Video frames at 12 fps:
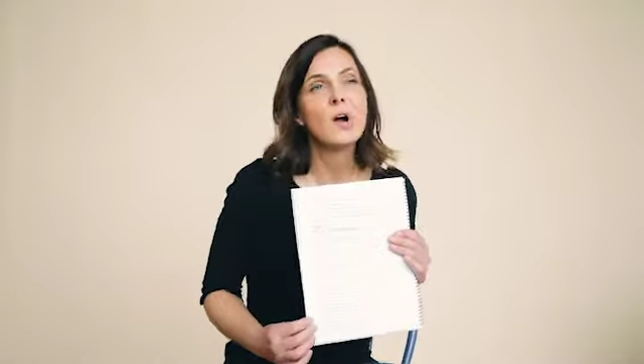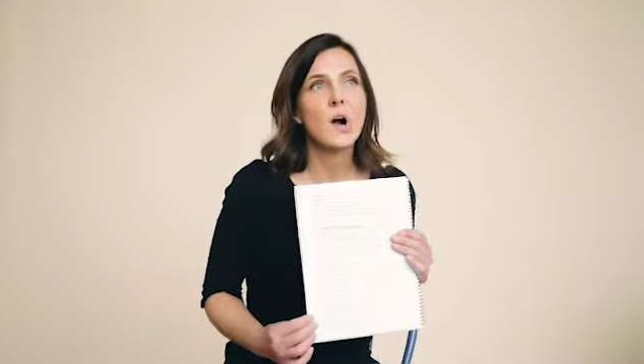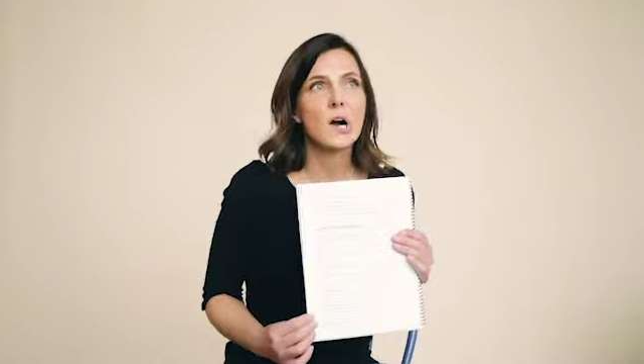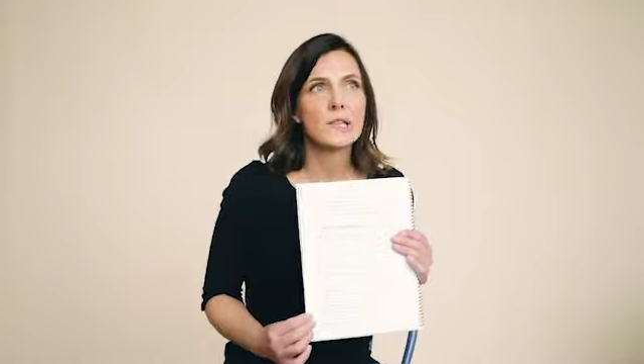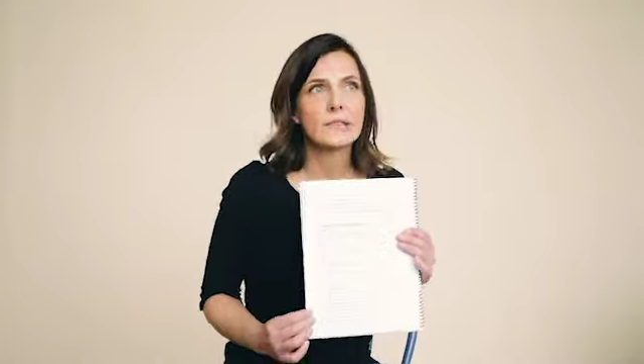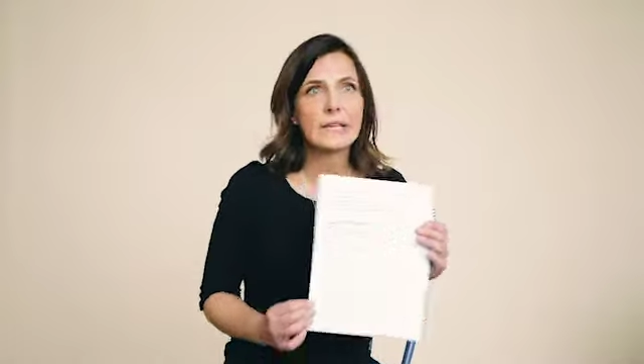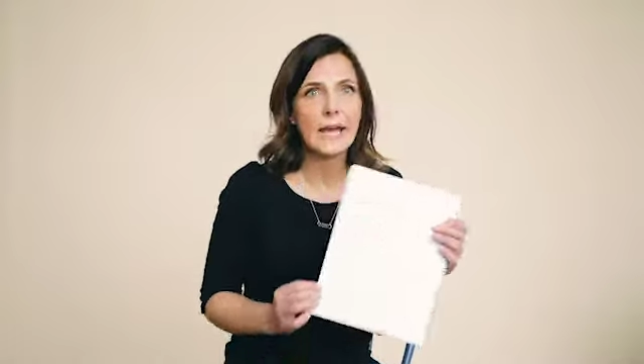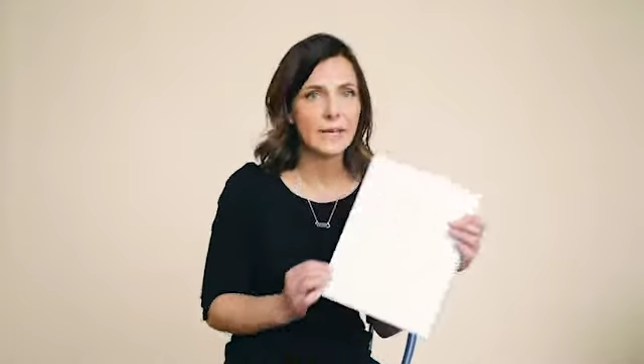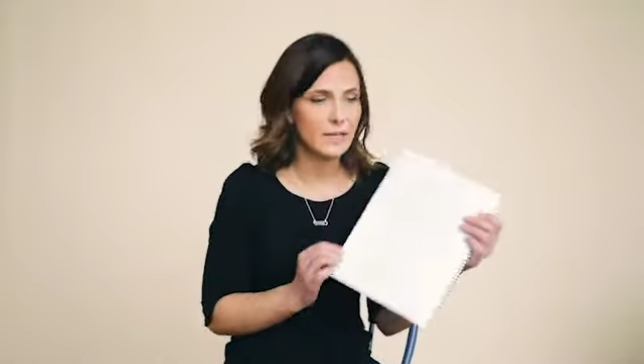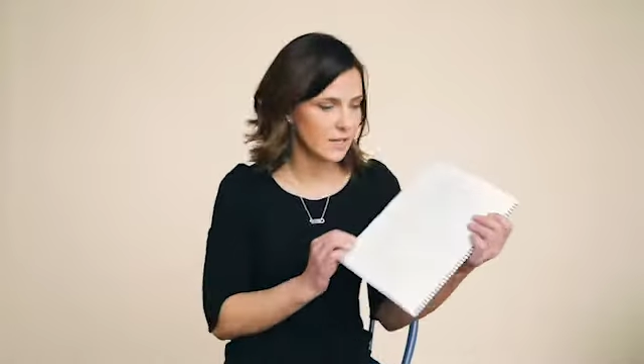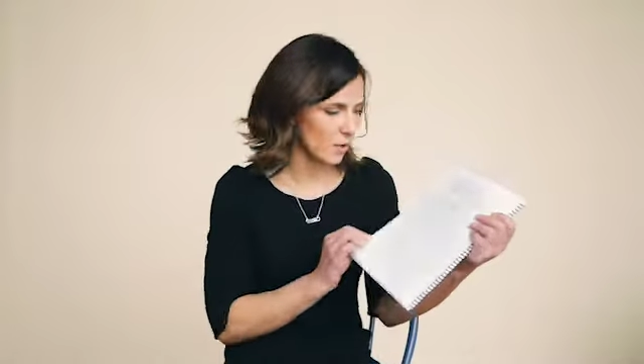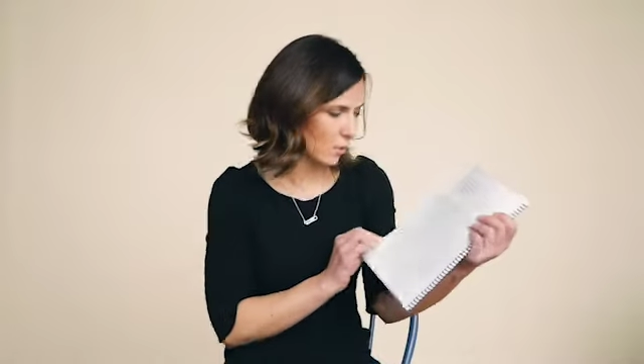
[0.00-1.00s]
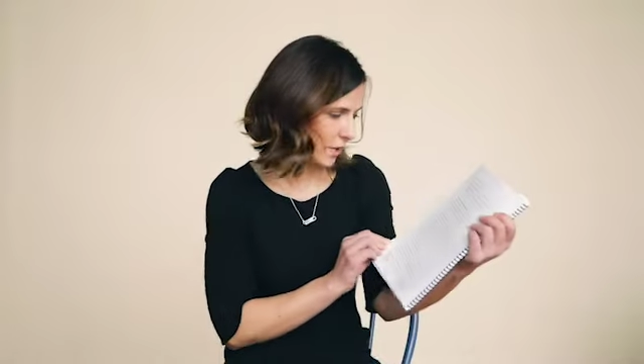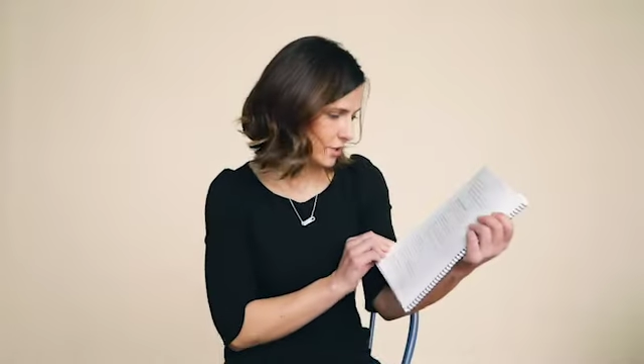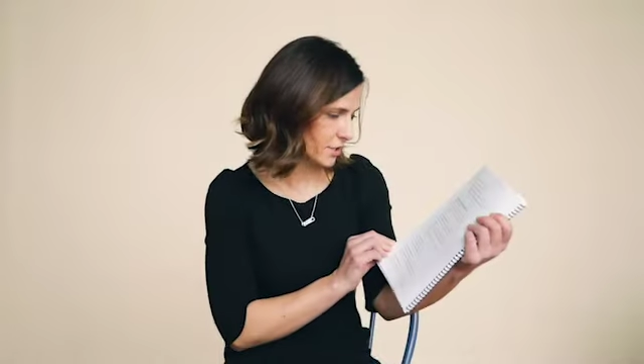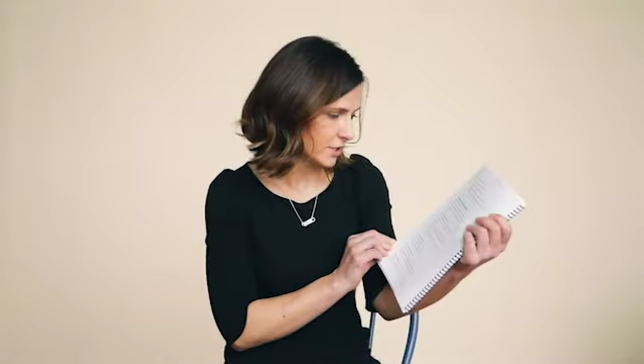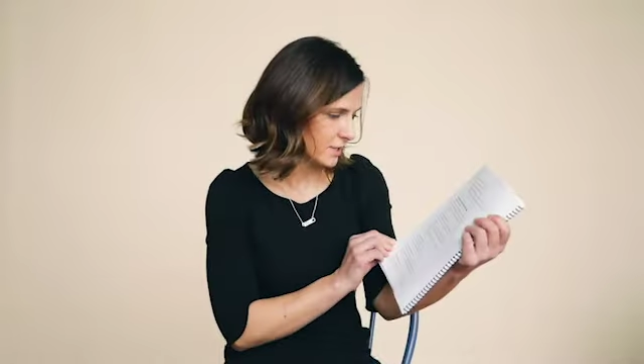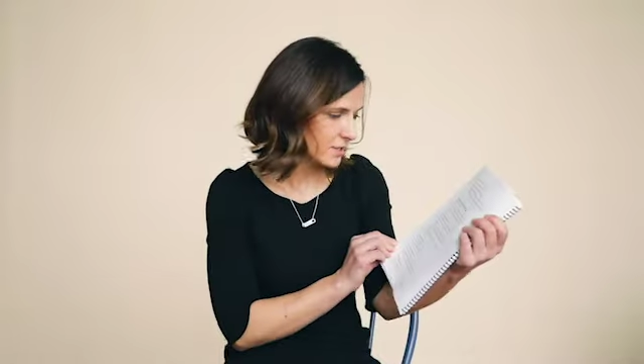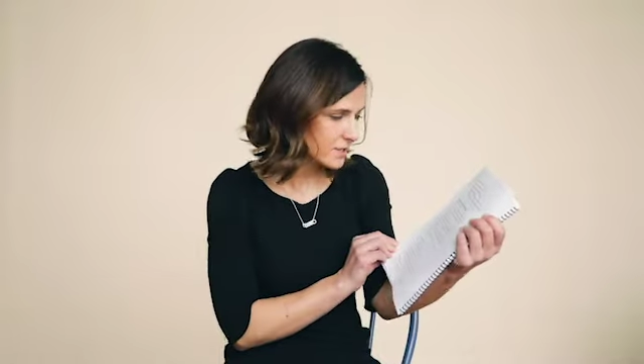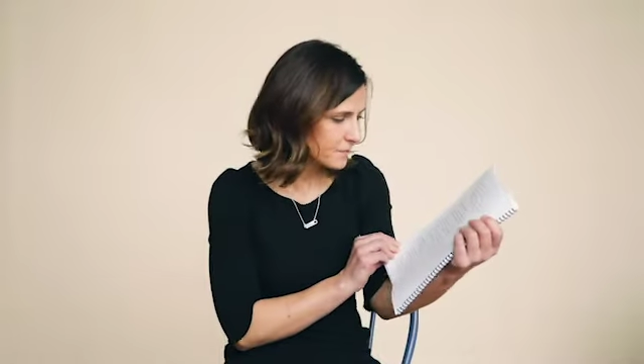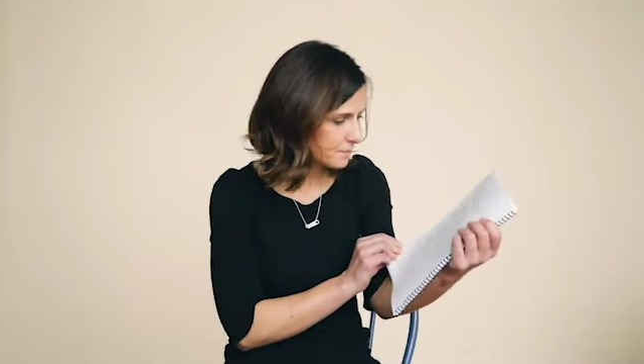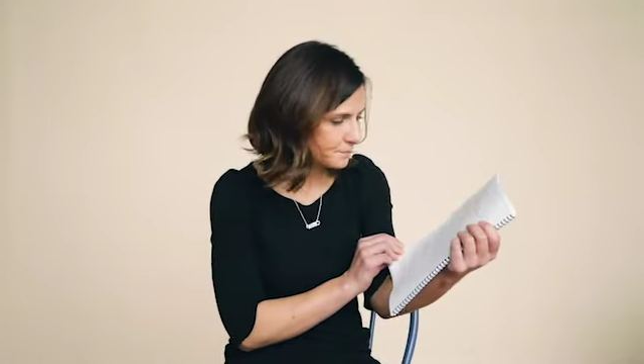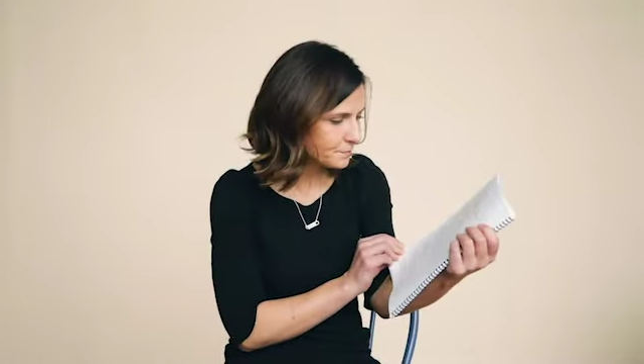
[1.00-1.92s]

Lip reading: on the editing questions.